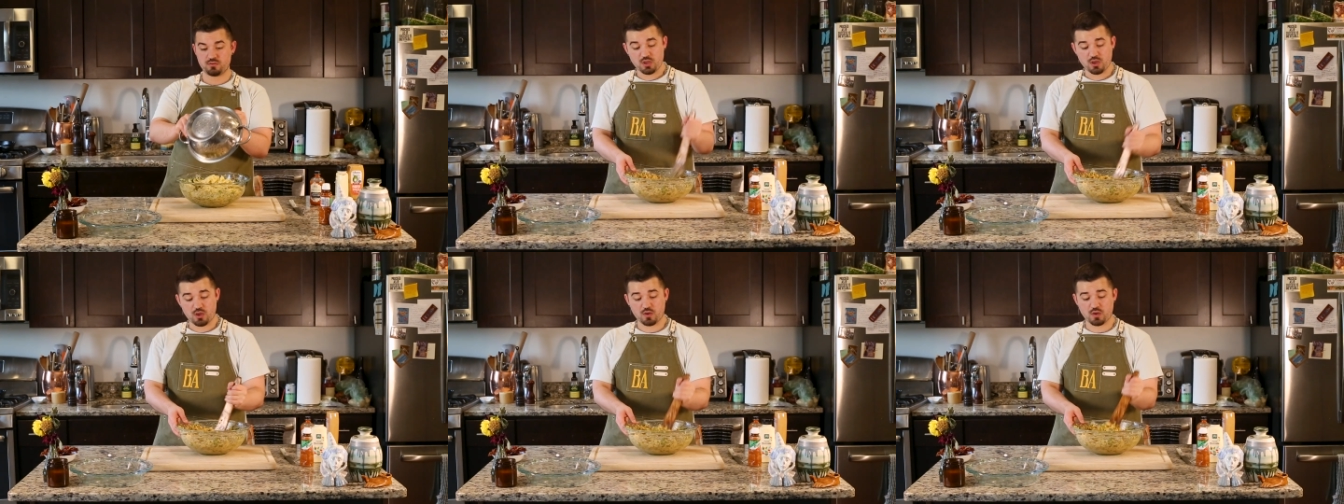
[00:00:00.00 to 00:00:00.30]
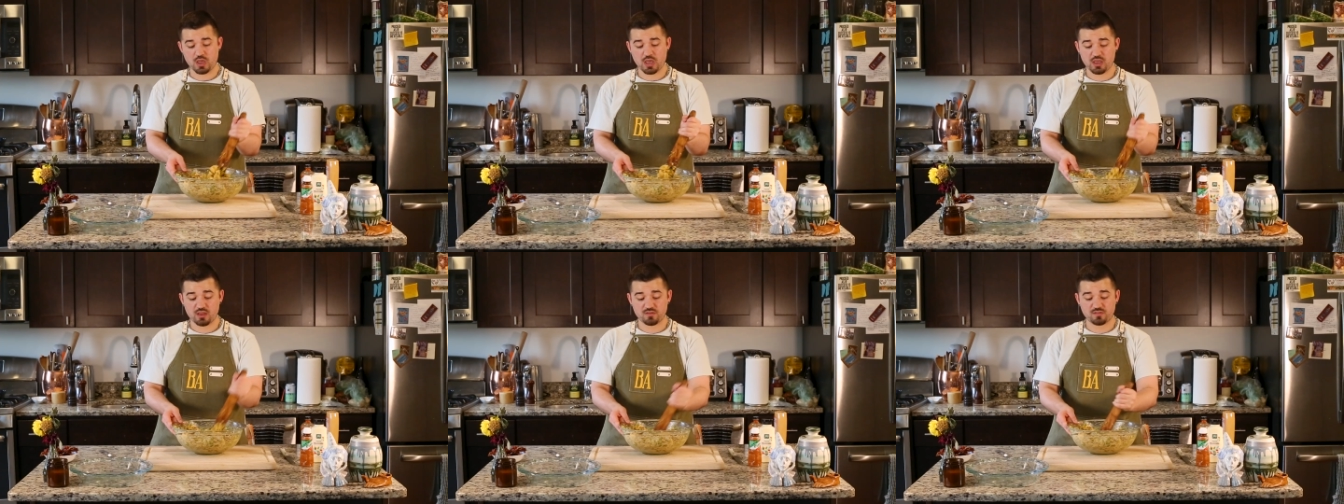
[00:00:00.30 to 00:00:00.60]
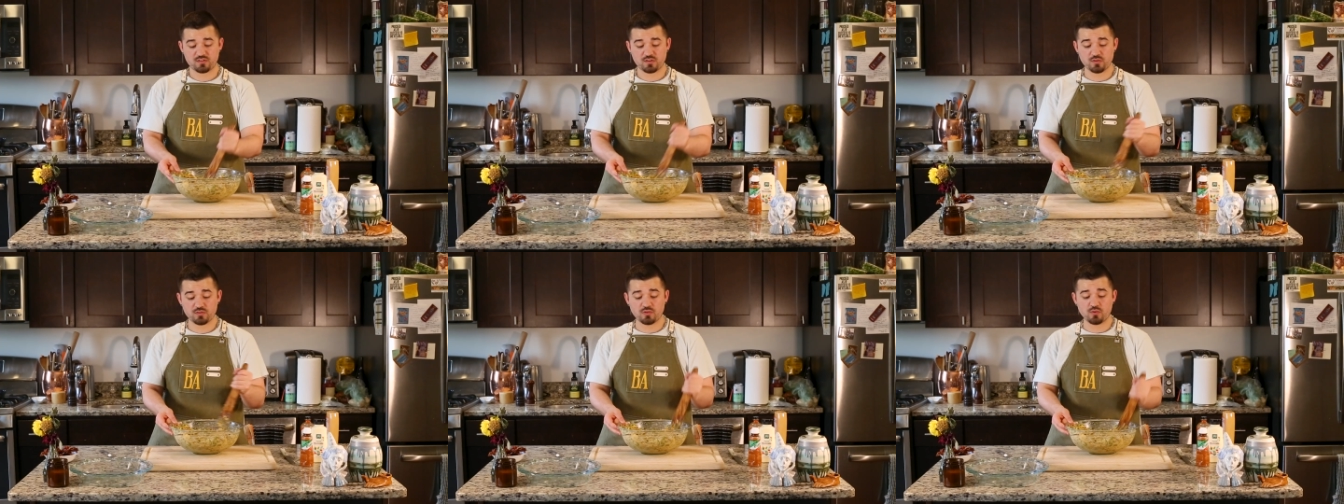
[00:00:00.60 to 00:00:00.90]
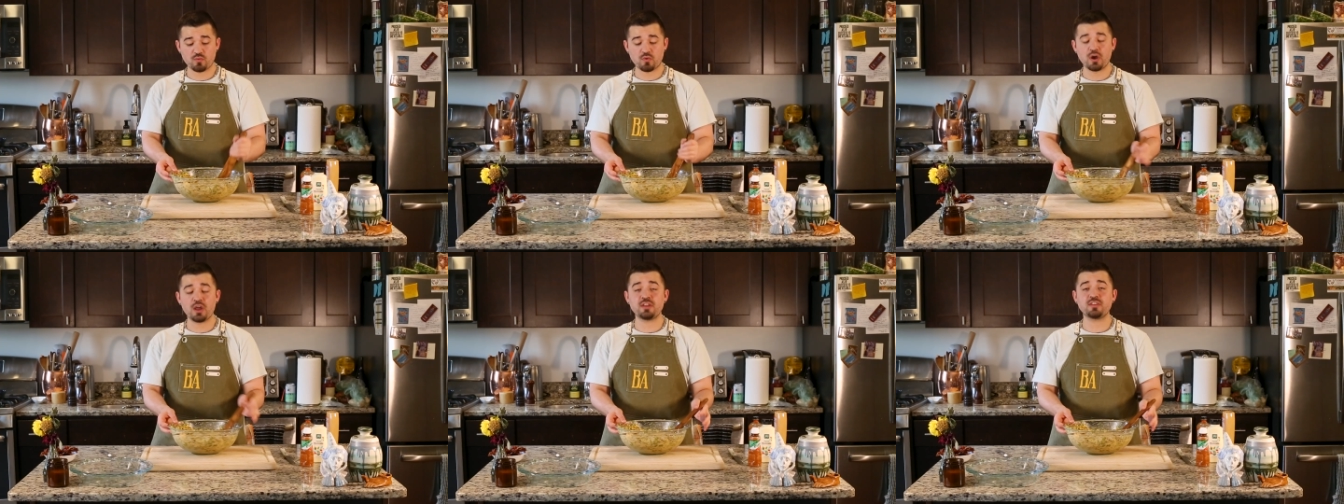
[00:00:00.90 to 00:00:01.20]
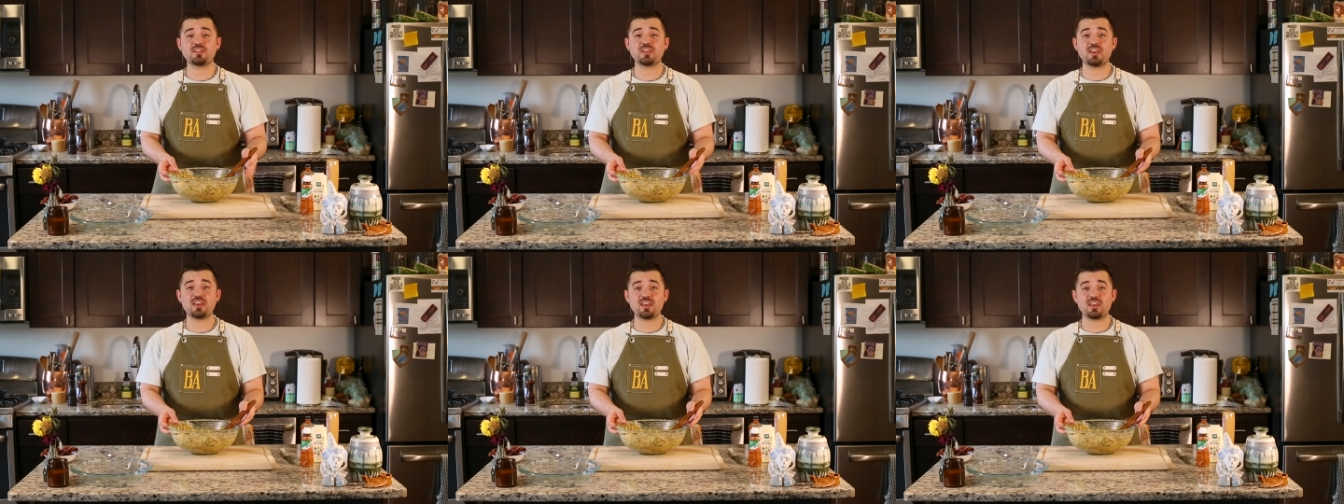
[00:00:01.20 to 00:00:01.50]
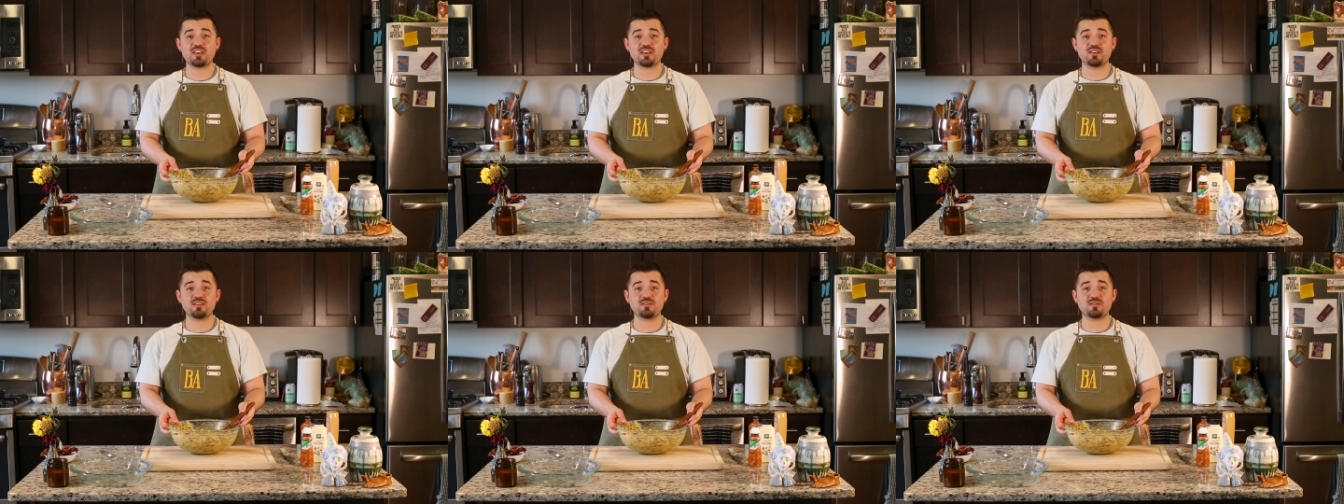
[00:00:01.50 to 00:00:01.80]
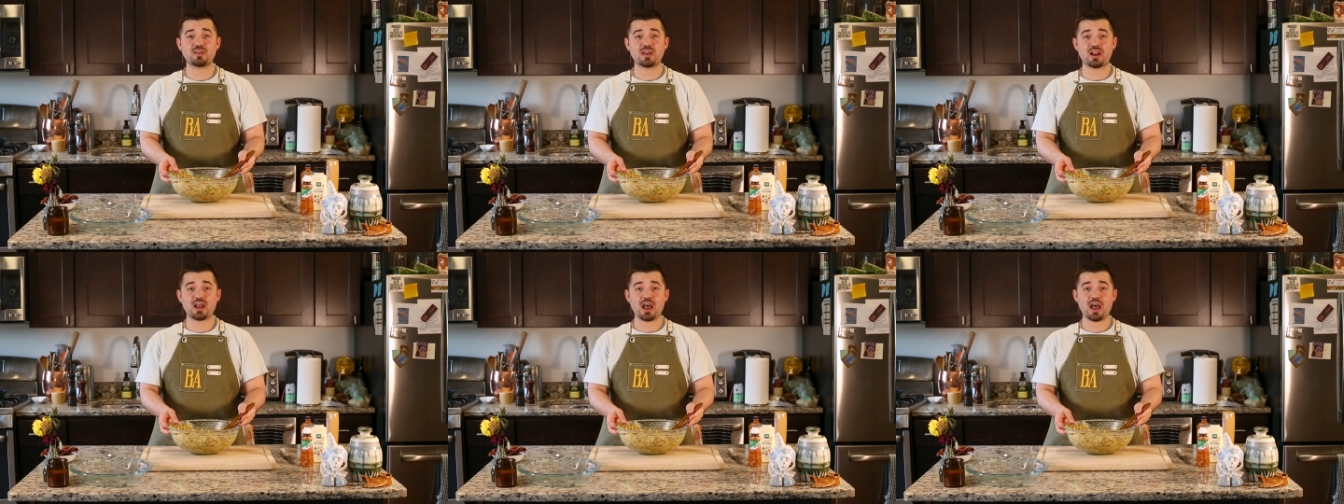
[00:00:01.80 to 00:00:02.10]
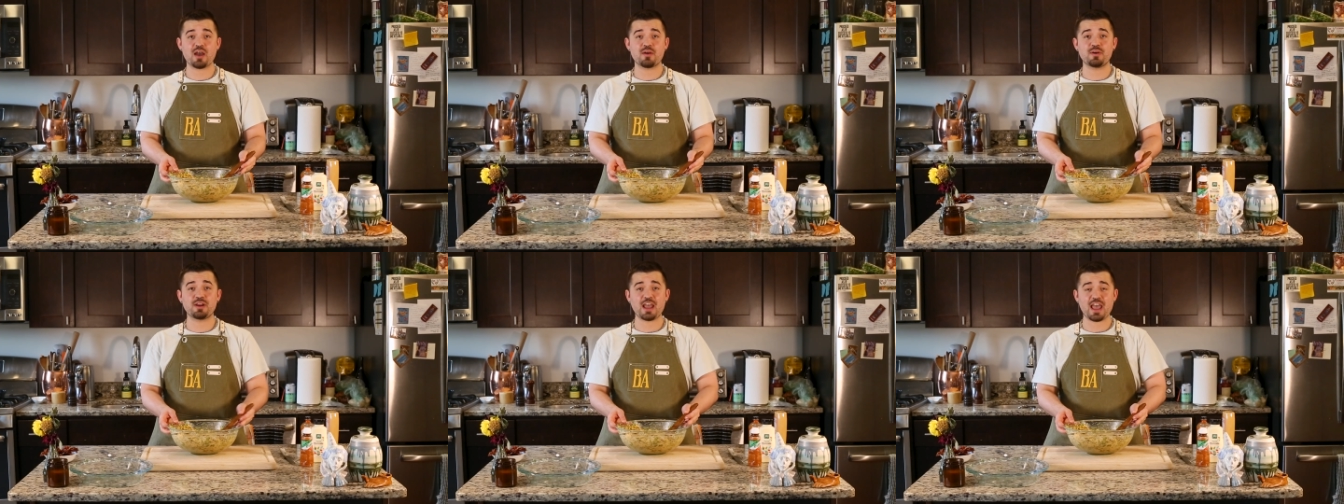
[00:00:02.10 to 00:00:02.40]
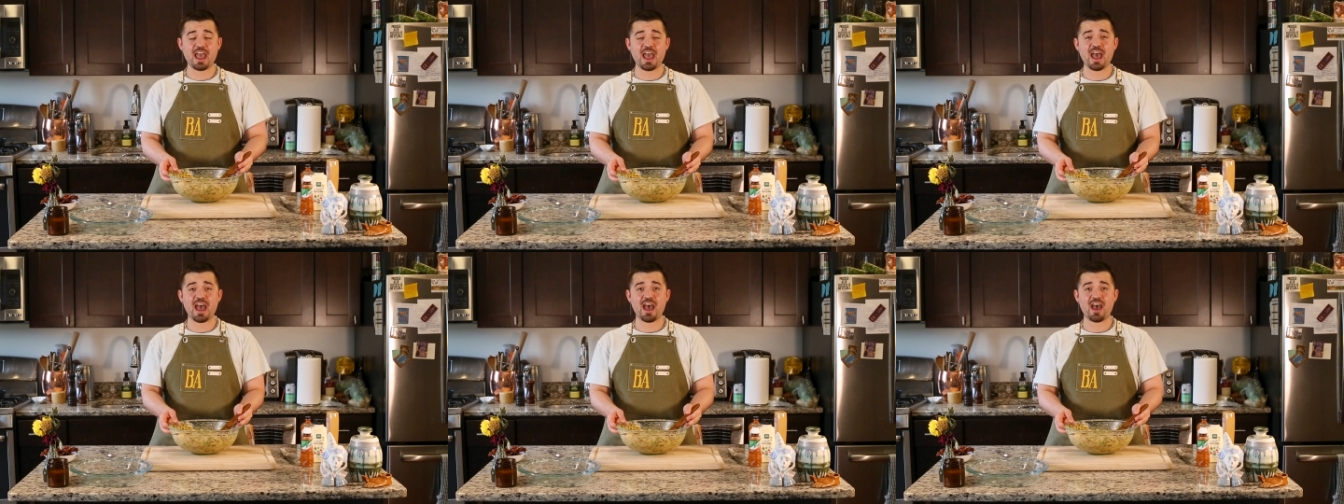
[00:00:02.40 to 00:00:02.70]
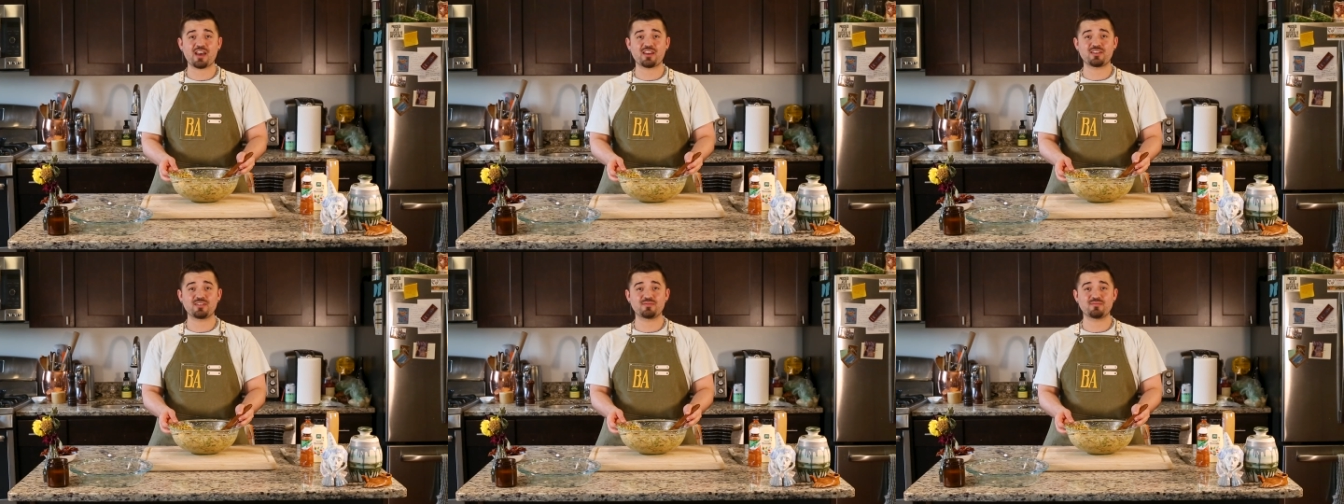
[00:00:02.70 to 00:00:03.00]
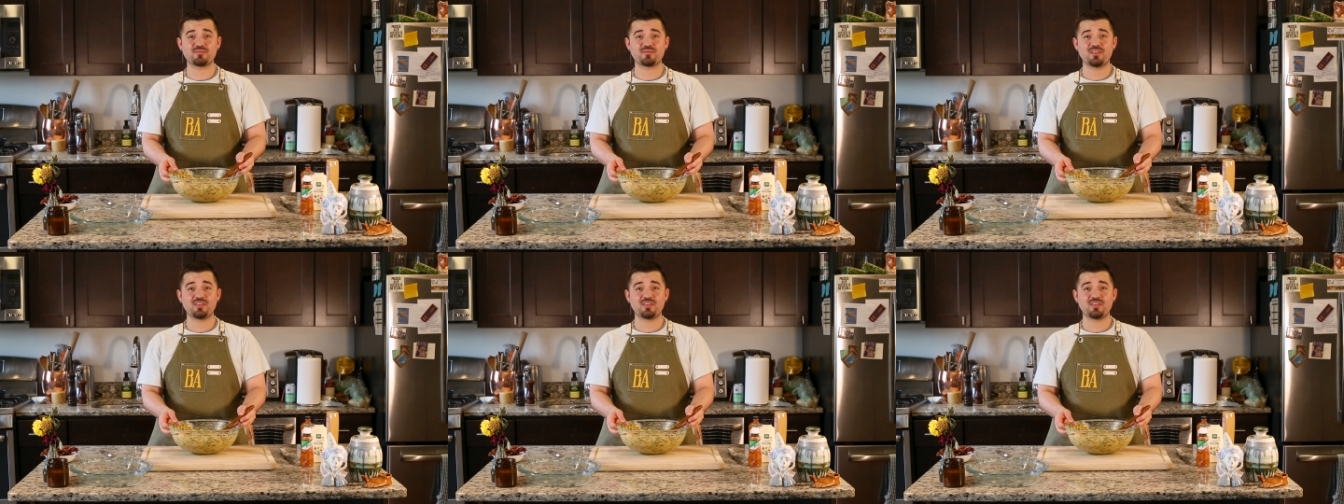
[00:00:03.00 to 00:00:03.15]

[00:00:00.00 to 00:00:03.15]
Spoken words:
Okay, so the one thing that I would add,